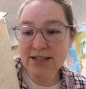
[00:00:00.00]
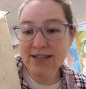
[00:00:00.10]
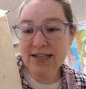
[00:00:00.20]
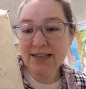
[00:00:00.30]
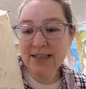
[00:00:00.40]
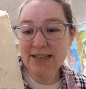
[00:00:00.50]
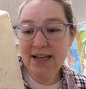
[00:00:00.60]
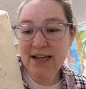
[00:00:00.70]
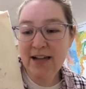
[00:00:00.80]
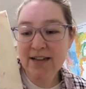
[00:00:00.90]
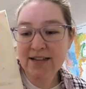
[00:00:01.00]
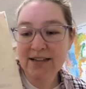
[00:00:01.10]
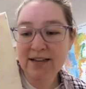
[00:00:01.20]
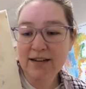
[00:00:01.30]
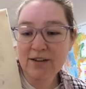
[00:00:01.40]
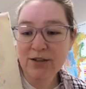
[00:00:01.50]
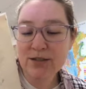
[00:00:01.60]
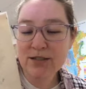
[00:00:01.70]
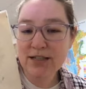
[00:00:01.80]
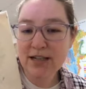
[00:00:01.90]
to decide the sand, and then I'll
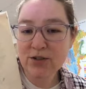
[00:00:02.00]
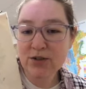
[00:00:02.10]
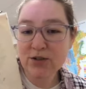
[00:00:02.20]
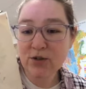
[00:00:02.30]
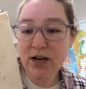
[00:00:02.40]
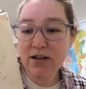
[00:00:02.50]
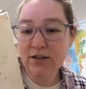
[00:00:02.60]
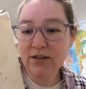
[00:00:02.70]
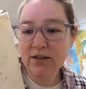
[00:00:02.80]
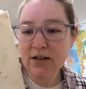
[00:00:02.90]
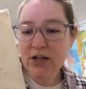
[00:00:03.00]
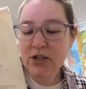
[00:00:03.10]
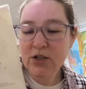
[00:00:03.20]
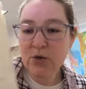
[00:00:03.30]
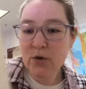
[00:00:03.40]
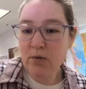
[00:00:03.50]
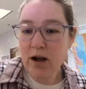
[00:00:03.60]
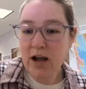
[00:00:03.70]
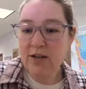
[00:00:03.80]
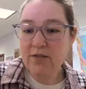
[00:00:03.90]
use the texture triangle to
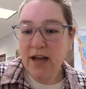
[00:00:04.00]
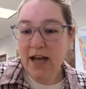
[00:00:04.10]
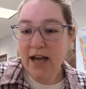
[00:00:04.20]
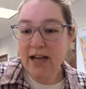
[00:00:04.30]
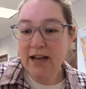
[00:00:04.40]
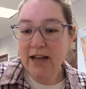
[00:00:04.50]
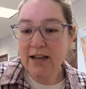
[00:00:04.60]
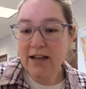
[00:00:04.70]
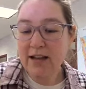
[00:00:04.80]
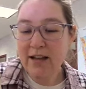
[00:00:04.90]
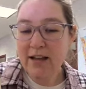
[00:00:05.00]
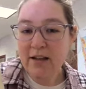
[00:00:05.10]
arrive at a